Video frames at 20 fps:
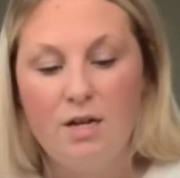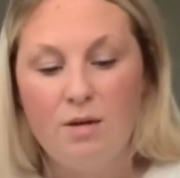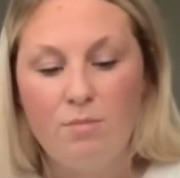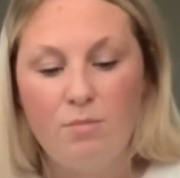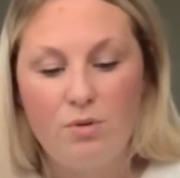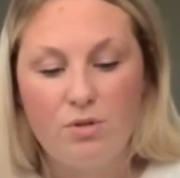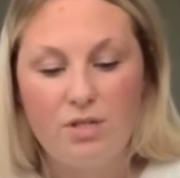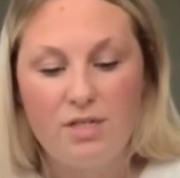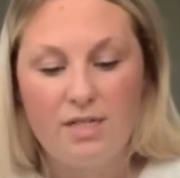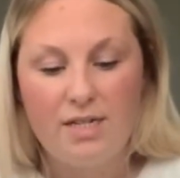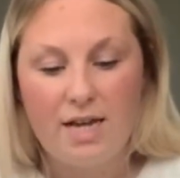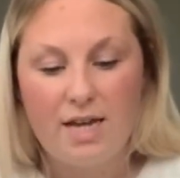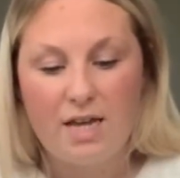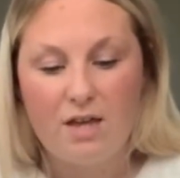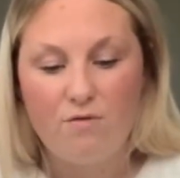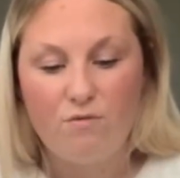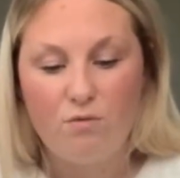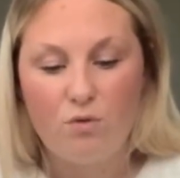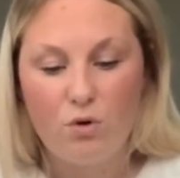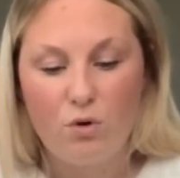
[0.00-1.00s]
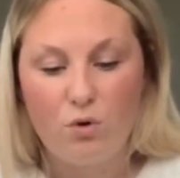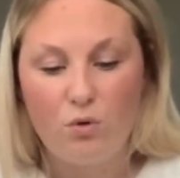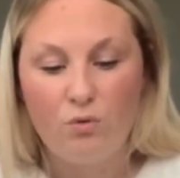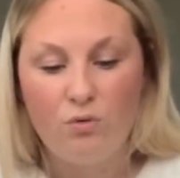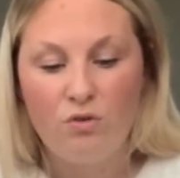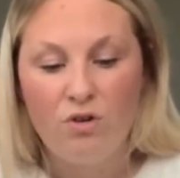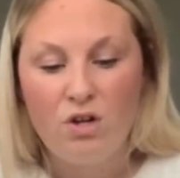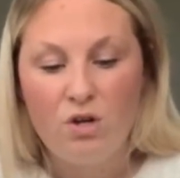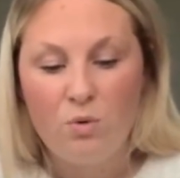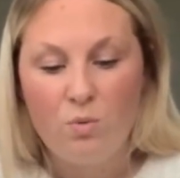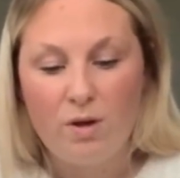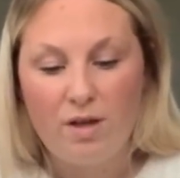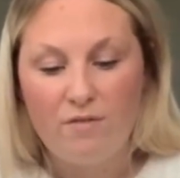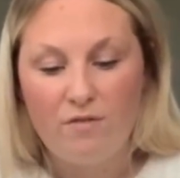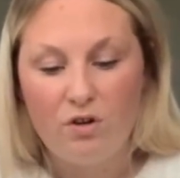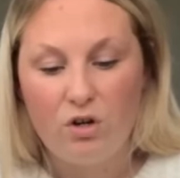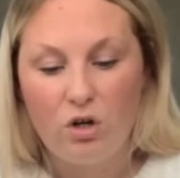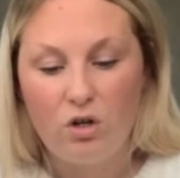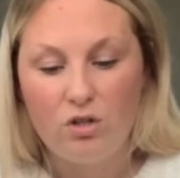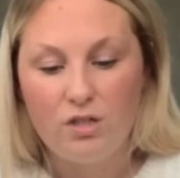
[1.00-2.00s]
But today in Ruth, we have
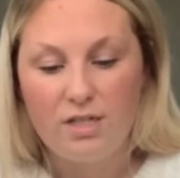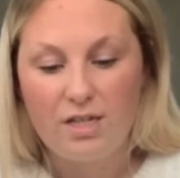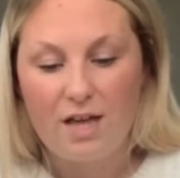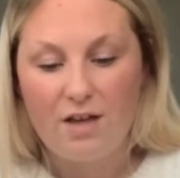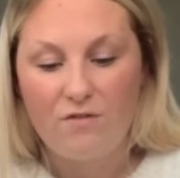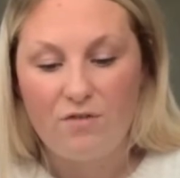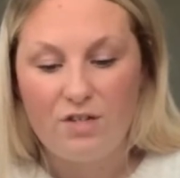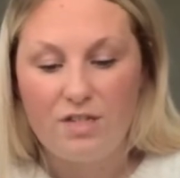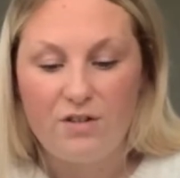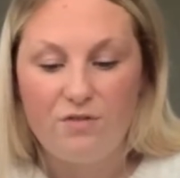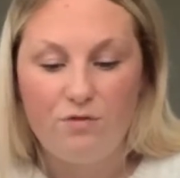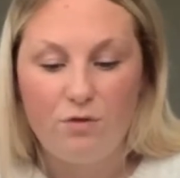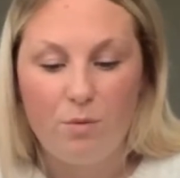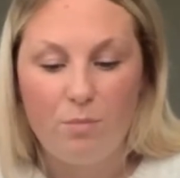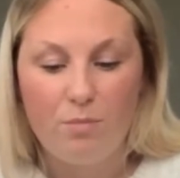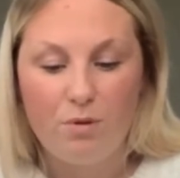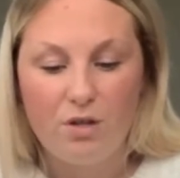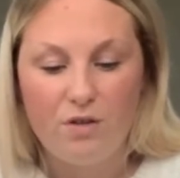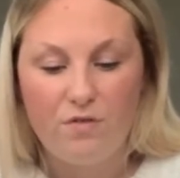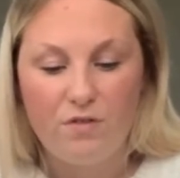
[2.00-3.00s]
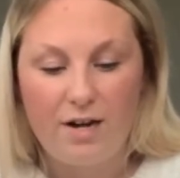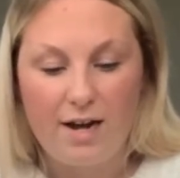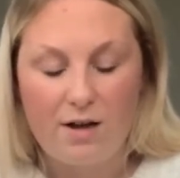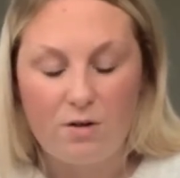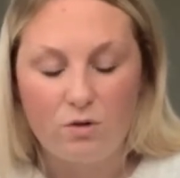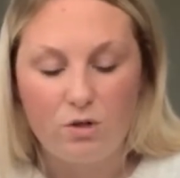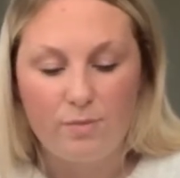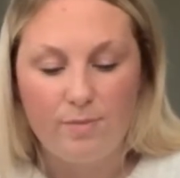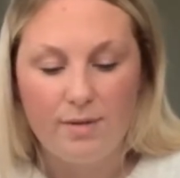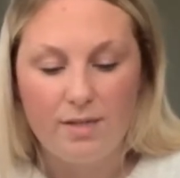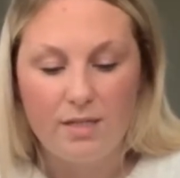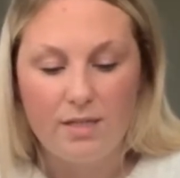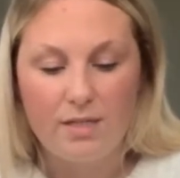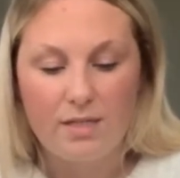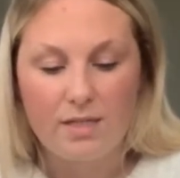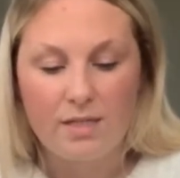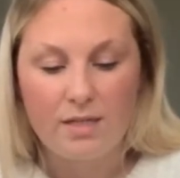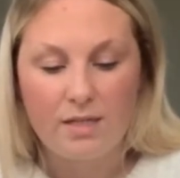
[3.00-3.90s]
an altogether different birth announcement.